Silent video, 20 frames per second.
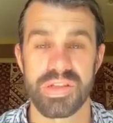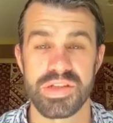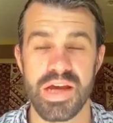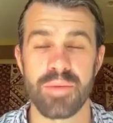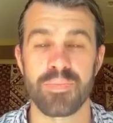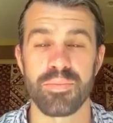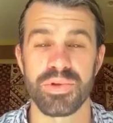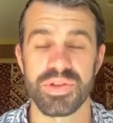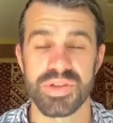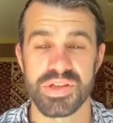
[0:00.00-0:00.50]

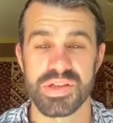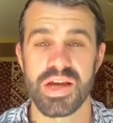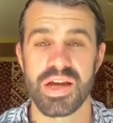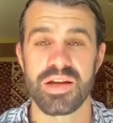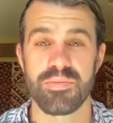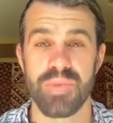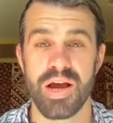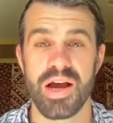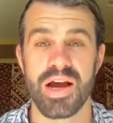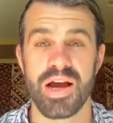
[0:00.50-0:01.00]
temple
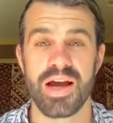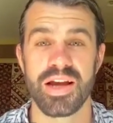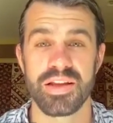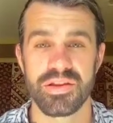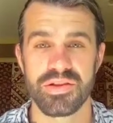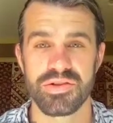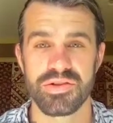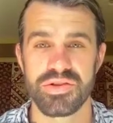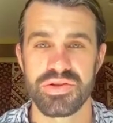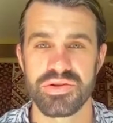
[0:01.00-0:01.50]
site
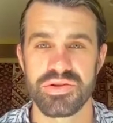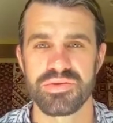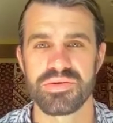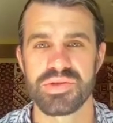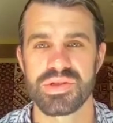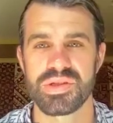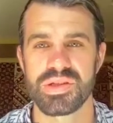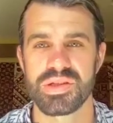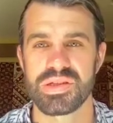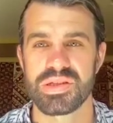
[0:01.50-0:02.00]
behind the
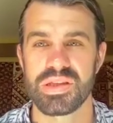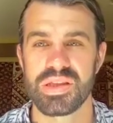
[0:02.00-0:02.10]
dunes is